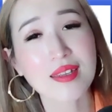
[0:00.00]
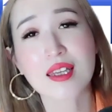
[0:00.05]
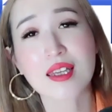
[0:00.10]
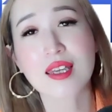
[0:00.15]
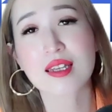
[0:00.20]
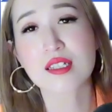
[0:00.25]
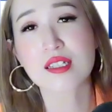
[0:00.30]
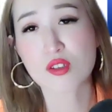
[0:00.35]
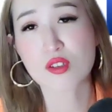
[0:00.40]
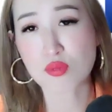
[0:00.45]
and
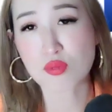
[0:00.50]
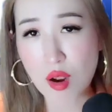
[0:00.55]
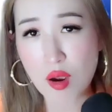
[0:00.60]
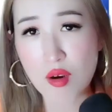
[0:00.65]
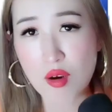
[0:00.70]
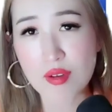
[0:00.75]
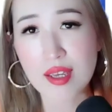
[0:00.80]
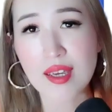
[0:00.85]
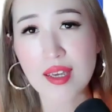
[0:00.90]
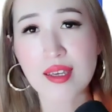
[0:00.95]
that it's
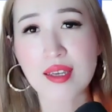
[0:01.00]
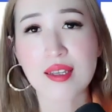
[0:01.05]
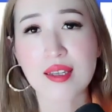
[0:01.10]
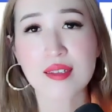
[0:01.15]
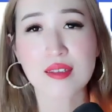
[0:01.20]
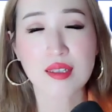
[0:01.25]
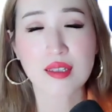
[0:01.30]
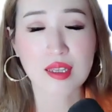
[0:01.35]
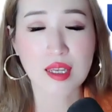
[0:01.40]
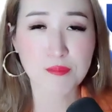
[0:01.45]

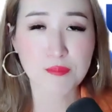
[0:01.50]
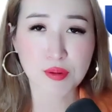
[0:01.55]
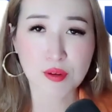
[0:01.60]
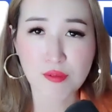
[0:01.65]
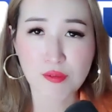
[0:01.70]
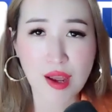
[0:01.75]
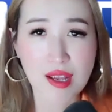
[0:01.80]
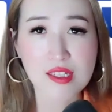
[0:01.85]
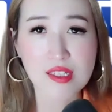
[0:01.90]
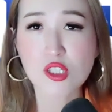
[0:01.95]
growing. It
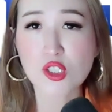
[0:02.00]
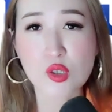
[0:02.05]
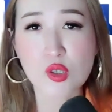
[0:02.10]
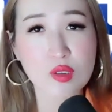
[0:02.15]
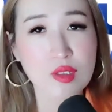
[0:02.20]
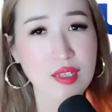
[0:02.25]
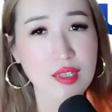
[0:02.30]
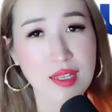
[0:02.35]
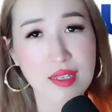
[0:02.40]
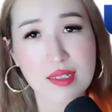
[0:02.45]
provides
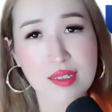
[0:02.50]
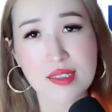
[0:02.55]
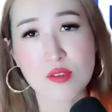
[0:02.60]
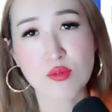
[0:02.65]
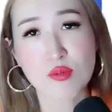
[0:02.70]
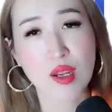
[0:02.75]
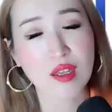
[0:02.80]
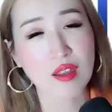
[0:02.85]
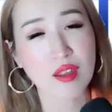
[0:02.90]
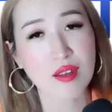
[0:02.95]
new
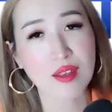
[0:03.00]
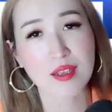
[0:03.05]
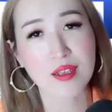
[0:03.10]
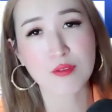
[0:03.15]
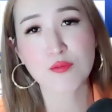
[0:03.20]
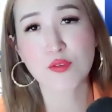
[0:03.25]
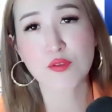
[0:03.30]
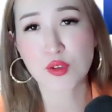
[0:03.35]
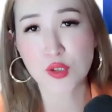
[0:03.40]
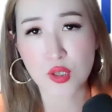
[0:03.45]
things regularly
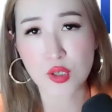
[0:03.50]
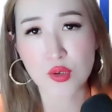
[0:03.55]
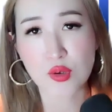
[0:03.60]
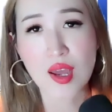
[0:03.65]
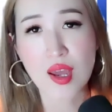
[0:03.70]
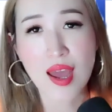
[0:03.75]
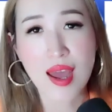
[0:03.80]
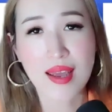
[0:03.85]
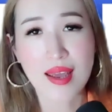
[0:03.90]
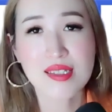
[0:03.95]
for
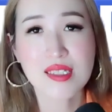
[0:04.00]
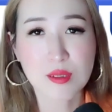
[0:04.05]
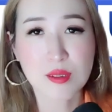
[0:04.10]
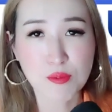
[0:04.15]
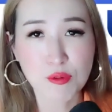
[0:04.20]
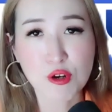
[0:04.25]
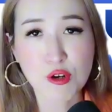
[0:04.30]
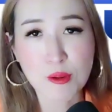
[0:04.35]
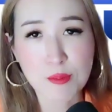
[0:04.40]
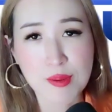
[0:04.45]
you and
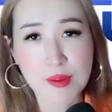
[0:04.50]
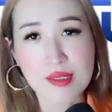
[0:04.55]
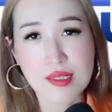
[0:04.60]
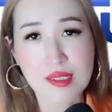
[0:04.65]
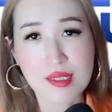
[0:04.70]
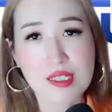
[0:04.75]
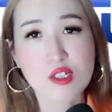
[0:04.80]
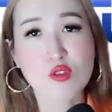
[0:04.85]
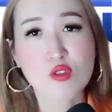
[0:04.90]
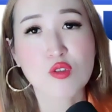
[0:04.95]
support your
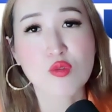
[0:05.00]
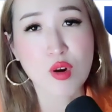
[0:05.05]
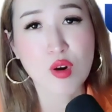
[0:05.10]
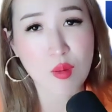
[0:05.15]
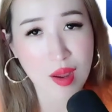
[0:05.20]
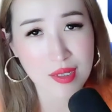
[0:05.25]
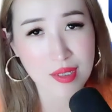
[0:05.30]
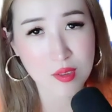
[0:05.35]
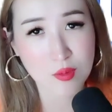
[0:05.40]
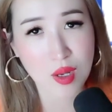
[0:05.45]
business to
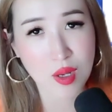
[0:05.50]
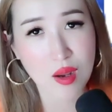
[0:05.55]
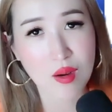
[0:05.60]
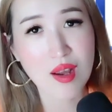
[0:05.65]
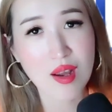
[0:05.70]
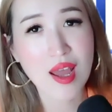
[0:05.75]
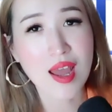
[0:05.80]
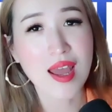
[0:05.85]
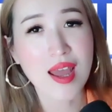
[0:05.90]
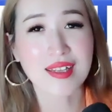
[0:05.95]
grow as
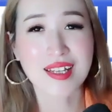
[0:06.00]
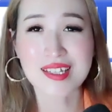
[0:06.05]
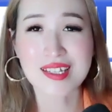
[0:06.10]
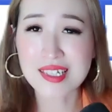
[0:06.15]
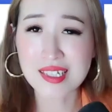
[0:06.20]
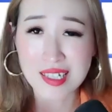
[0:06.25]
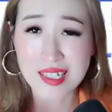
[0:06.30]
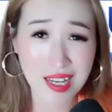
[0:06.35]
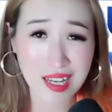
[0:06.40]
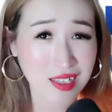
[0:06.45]
well. Then
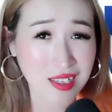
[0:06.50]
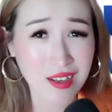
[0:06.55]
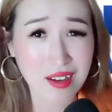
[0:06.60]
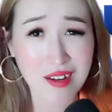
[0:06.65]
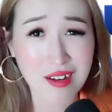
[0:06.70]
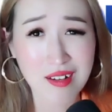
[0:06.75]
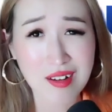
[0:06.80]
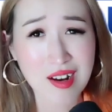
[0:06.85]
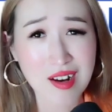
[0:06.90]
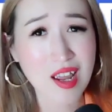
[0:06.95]
stay
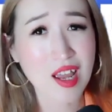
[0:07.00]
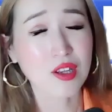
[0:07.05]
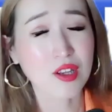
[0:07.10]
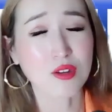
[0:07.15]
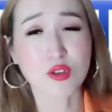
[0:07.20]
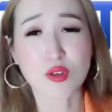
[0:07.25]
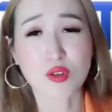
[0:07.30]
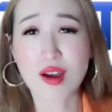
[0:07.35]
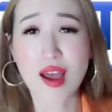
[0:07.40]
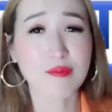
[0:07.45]
there.
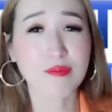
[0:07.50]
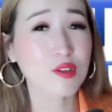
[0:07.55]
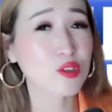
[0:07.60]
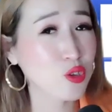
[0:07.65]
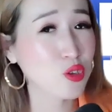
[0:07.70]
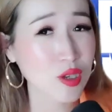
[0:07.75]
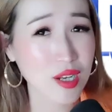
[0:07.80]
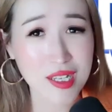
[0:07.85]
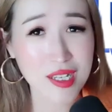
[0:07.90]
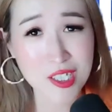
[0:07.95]
You don't have to
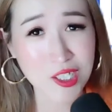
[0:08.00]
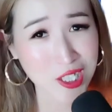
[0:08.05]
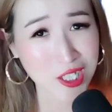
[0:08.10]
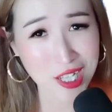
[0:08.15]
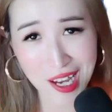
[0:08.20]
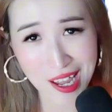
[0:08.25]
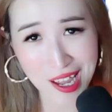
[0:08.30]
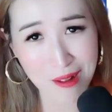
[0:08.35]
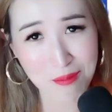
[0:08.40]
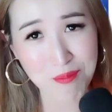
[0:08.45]
join us
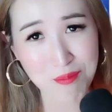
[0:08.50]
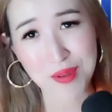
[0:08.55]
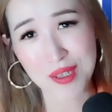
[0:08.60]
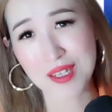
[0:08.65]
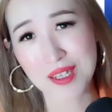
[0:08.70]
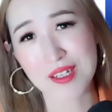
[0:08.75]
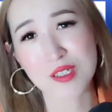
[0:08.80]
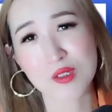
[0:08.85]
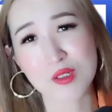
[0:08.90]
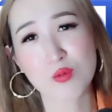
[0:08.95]
yet
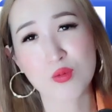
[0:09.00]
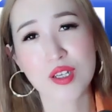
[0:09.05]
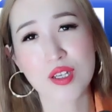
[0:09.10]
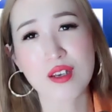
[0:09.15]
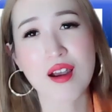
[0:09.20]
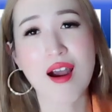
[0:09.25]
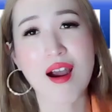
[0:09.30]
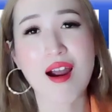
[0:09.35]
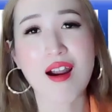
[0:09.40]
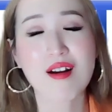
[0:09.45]
because
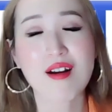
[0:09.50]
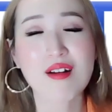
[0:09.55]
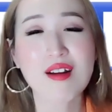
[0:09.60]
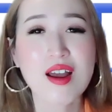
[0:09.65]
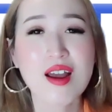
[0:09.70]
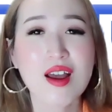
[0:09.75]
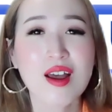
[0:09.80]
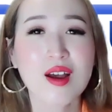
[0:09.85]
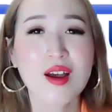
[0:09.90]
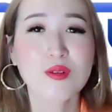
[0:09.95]
we are
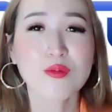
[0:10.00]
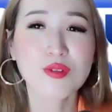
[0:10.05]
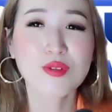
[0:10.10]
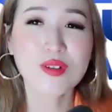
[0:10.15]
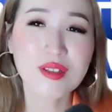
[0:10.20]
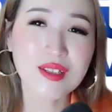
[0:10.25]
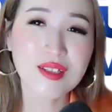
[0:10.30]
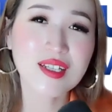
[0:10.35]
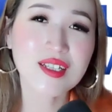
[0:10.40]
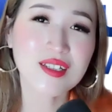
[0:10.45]

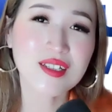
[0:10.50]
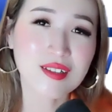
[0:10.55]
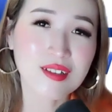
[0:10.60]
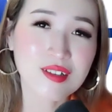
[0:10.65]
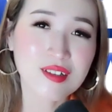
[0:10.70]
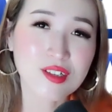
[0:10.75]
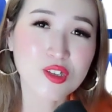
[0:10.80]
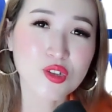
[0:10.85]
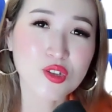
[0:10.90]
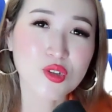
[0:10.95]
really
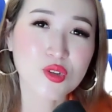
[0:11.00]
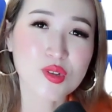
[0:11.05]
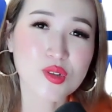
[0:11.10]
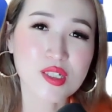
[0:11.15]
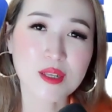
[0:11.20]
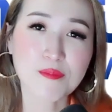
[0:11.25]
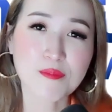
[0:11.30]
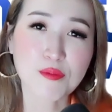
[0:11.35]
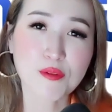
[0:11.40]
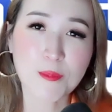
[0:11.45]
here to
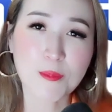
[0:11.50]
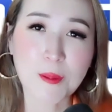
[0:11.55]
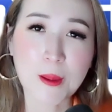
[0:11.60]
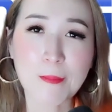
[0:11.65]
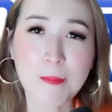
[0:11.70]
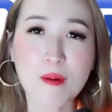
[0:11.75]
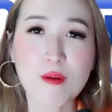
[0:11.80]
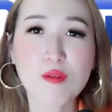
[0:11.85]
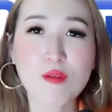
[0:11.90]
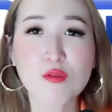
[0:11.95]
support
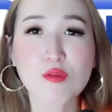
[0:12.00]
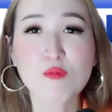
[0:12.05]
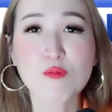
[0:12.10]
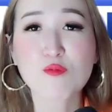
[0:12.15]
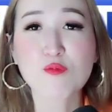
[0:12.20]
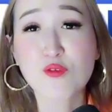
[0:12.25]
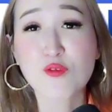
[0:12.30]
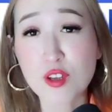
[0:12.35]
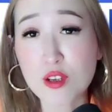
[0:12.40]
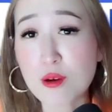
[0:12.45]
people who
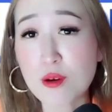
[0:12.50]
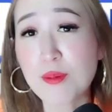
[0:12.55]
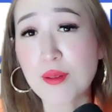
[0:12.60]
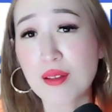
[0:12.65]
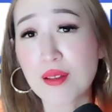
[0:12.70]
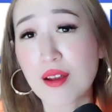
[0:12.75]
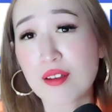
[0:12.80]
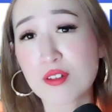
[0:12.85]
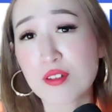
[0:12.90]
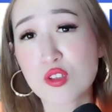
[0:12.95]
feel
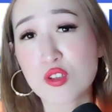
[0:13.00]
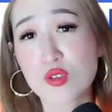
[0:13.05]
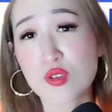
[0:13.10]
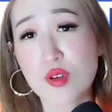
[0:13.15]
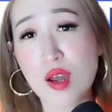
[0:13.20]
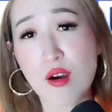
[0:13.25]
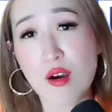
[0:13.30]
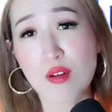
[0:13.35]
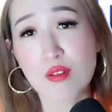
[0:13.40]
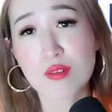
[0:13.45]
belonging
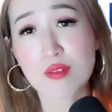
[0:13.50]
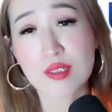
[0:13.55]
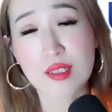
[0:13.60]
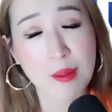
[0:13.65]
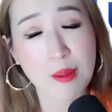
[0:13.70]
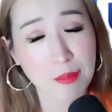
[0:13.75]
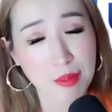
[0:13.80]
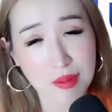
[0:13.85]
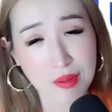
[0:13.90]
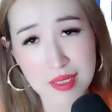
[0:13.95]
to our
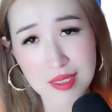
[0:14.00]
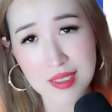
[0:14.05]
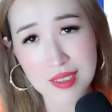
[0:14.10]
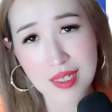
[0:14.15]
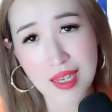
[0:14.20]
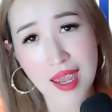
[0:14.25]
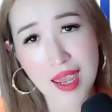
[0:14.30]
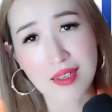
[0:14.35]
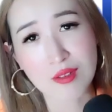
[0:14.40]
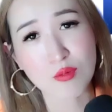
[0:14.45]

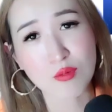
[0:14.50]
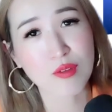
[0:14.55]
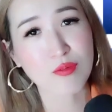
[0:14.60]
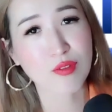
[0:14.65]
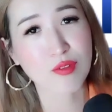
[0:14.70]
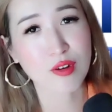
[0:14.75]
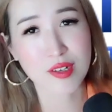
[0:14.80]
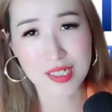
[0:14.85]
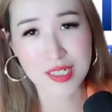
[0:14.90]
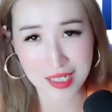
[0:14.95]
community, and we're
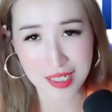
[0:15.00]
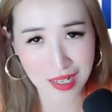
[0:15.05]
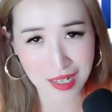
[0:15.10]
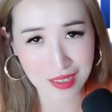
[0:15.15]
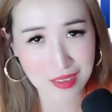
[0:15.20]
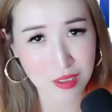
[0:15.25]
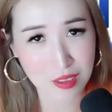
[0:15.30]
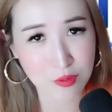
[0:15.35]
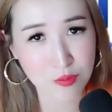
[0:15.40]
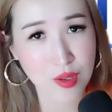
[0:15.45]
very
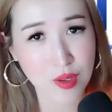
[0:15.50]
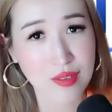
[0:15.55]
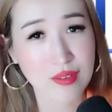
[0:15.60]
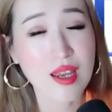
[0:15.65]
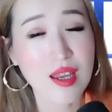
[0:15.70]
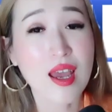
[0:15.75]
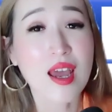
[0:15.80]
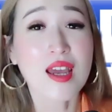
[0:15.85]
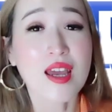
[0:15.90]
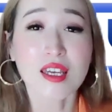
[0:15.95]
selective.
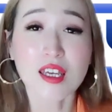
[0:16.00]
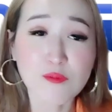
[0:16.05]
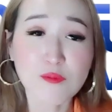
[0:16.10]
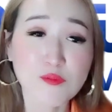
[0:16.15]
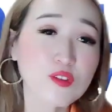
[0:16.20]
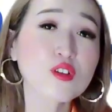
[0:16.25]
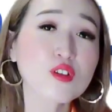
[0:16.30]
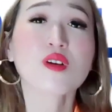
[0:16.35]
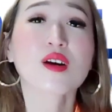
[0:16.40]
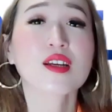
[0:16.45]
And
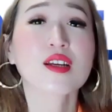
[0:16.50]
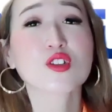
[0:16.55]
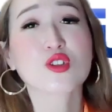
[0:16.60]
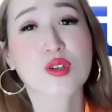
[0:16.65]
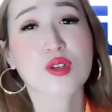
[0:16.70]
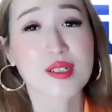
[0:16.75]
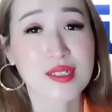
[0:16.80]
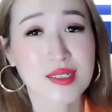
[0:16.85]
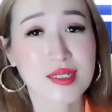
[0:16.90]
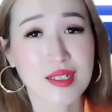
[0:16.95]
if you are
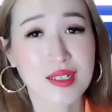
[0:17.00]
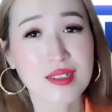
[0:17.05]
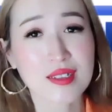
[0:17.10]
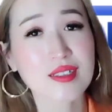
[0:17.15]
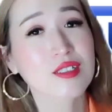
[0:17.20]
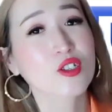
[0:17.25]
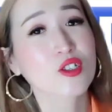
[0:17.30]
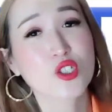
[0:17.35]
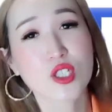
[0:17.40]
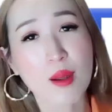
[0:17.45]
interested,
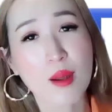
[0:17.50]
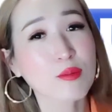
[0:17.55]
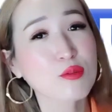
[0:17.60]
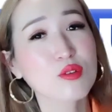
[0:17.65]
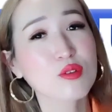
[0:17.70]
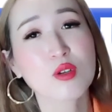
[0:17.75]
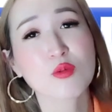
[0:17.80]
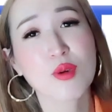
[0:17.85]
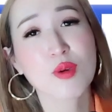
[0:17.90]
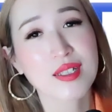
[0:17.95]
jump
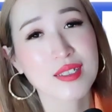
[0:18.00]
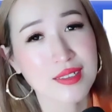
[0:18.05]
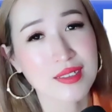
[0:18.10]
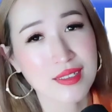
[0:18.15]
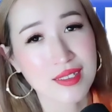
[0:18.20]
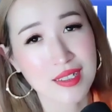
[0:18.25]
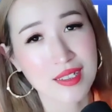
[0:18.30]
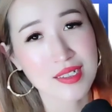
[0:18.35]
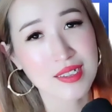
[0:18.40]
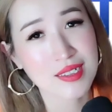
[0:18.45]
to the
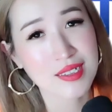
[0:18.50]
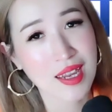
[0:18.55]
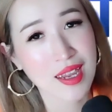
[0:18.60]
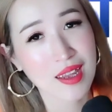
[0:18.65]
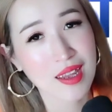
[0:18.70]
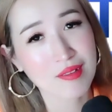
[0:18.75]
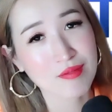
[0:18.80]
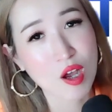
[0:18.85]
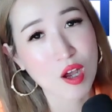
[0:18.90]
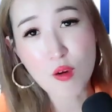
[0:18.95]
waiting list
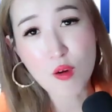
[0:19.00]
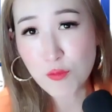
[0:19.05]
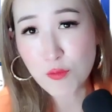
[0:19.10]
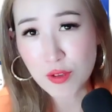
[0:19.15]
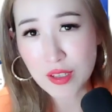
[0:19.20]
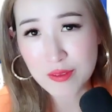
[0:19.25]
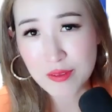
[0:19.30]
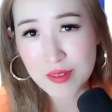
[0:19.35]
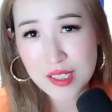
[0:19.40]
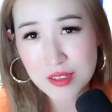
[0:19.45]
and
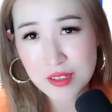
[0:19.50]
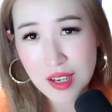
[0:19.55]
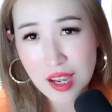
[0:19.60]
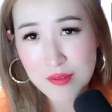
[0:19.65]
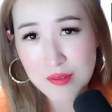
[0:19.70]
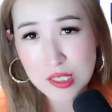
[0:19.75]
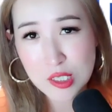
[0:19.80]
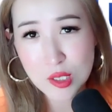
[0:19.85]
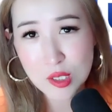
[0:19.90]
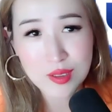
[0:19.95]
hopefully we still
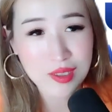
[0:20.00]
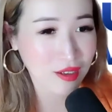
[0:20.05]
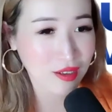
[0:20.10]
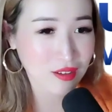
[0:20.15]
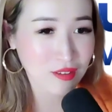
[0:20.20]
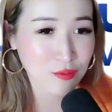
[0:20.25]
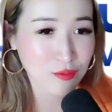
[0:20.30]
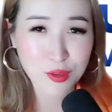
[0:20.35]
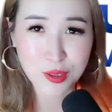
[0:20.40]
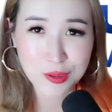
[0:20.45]
have a slot
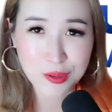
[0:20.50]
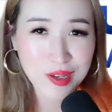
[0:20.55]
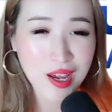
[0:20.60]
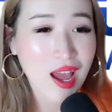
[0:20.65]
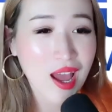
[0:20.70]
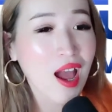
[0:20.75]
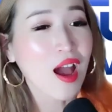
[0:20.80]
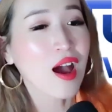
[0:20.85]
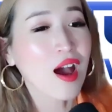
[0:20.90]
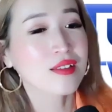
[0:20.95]
there for you.
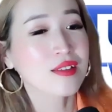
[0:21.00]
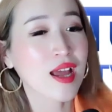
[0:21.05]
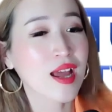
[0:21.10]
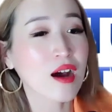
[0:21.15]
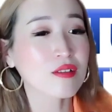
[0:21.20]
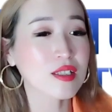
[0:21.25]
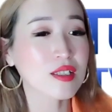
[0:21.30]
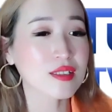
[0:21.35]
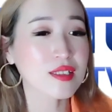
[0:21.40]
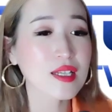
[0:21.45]

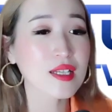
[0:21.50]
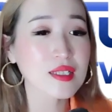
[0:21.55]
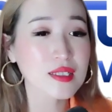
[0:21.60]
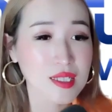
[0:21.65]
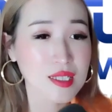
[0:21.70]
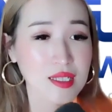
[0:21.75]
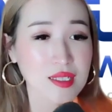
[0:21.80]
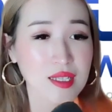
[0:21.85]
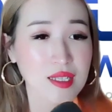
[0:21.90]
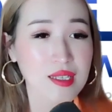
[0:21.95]
Now, the next
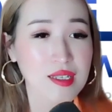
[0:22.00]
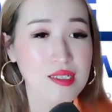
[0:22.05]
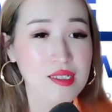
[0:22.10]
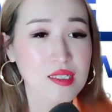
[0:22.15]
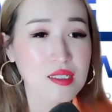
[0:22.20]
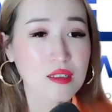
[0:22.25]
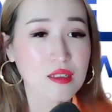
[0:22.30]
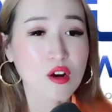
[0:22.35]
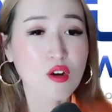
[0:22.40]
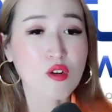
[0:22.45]
thing is